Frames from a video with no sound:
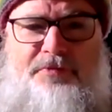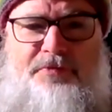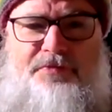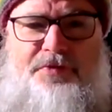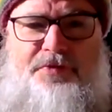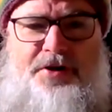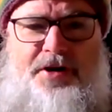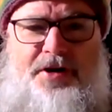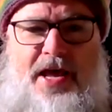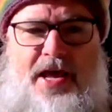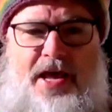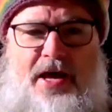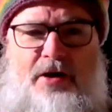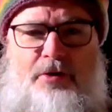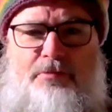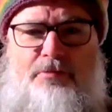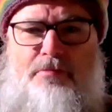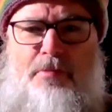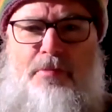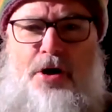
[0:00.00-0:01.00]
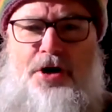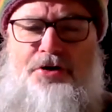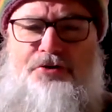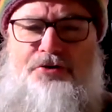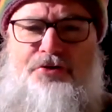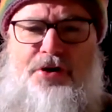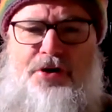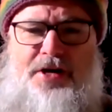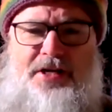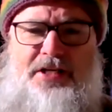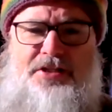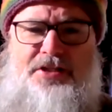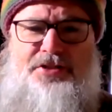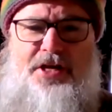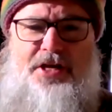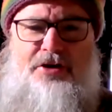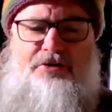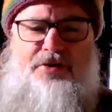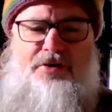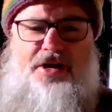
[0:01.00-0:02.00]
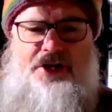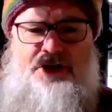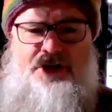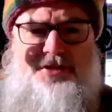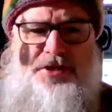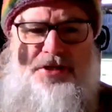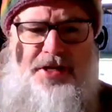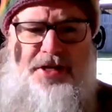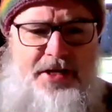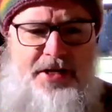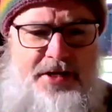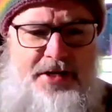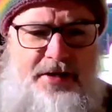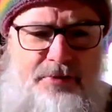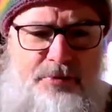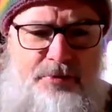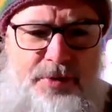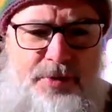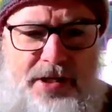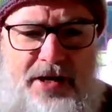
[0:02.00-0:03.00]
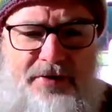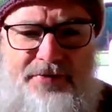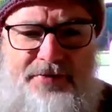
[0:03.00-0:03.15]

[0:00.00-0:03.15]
But for now, mind training is our greatest need, and we